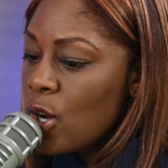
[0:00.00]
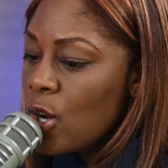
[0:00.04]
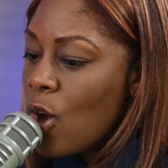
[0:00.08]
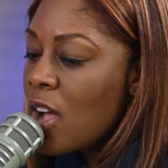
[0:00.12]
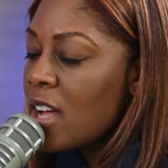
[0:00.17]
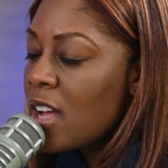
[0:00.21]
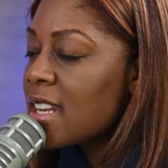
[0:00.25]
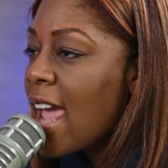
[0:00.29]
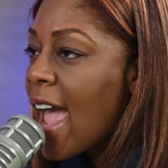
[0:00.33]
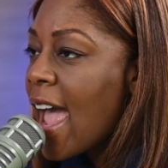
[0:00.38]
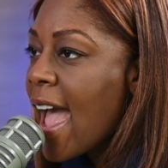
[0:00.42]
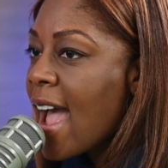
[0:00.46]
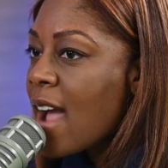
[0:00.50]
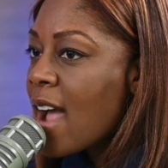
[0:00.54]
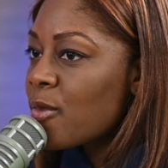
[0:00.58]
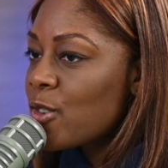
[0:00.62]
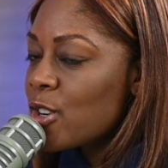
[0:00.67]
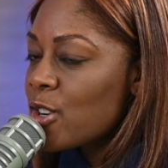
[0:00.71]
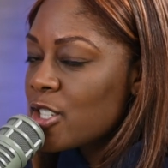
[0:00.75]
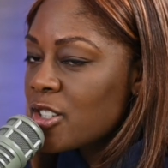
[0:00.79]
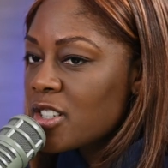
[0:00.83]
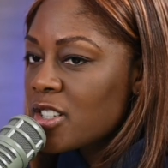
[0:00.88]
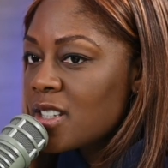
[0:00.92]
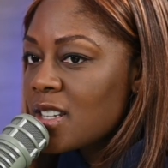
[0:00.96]
on
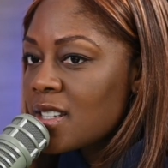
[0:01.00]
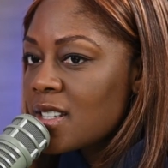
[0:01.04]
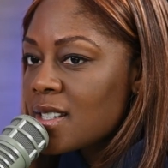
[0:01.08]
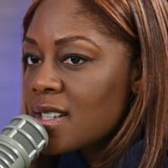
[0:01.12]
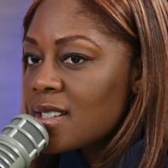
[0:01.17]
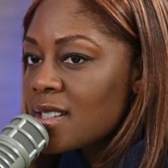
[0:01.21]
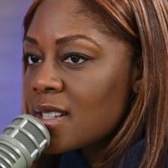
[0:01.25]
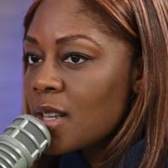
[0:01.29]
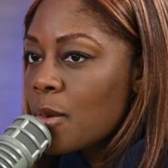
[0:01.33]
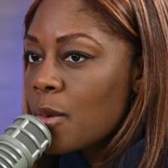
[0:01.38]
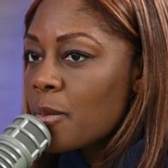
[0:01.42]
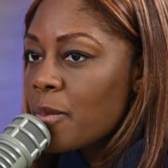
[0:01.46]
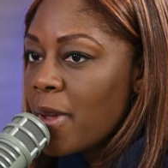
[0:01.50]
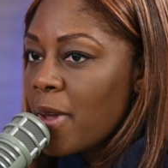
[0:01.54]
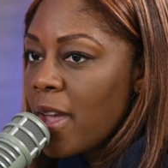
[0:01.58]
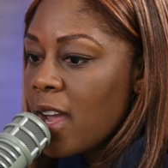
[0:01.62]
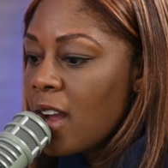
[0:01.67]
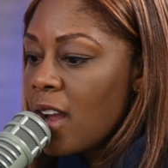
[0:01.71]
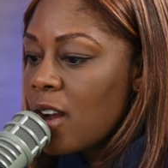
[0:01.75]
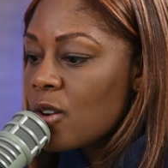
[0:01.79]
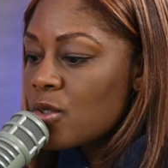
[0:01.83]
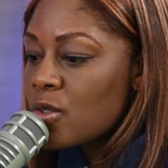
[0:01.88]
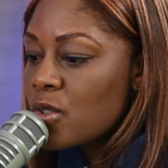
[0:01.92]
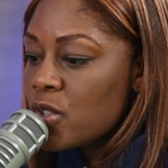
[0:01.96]
average, and this is
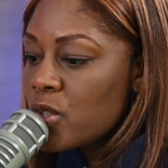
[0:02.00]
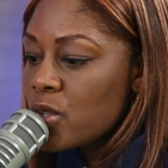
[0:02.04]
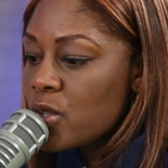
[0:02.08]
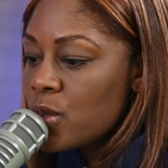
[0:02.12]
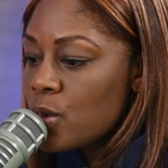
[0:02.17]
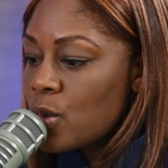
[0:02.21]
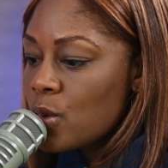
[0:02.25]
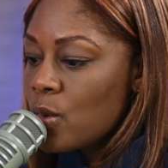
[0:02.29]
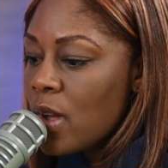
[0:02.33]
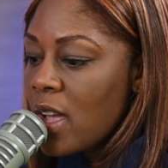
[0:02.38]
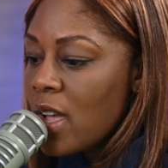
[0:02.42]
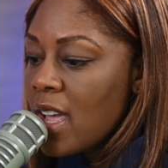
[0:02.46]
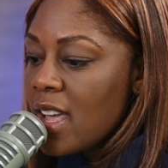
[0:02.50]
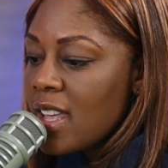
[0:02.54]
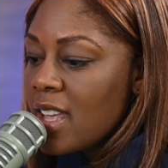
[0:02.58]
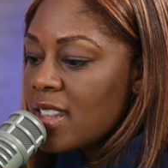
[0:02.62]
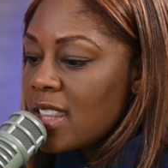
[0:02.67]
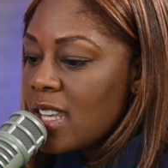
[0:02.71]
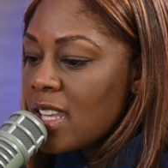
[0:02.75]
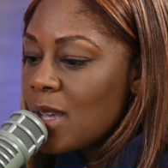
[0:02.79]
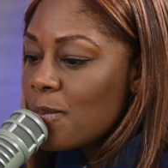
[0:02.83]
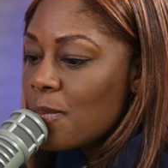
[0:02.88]
compared to the